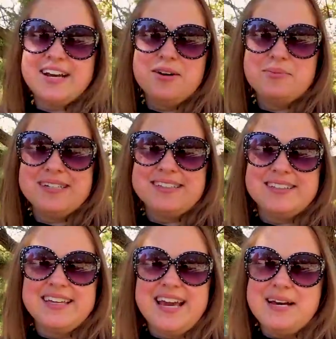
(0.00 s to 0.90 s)
up in
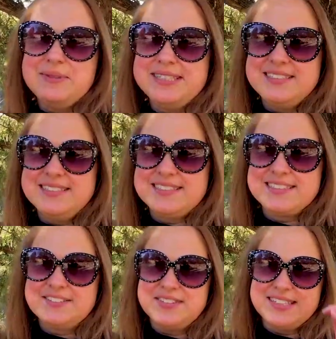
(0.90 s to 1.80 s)
the cabins and
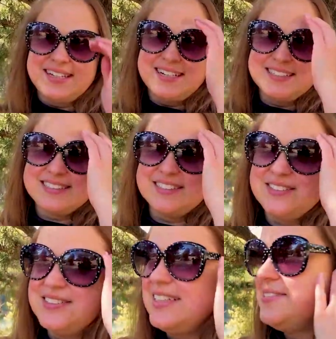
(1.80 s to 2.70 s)
stuff like that.
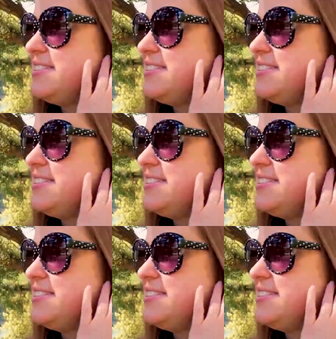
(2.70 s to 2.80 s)
So that